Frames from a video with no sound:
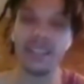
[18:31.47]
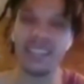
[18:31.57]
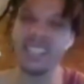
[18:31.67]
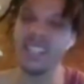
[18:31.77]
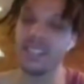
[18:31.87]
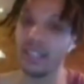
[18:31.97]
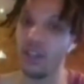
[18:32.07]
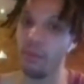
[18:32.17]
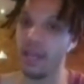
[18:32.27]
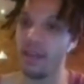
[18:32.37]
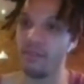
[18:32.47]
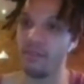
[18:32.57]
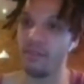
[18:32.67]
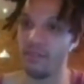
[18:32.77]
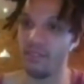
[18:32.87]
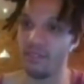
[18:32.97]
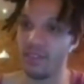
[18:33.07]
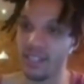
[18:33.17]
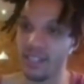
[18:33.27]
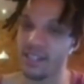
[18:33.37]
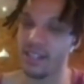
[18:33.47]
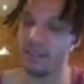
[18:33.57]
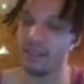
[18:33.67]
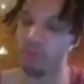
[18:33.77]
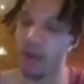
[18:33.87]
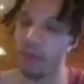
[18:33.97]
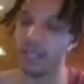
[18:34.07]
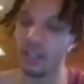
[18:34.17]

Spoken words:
this is probably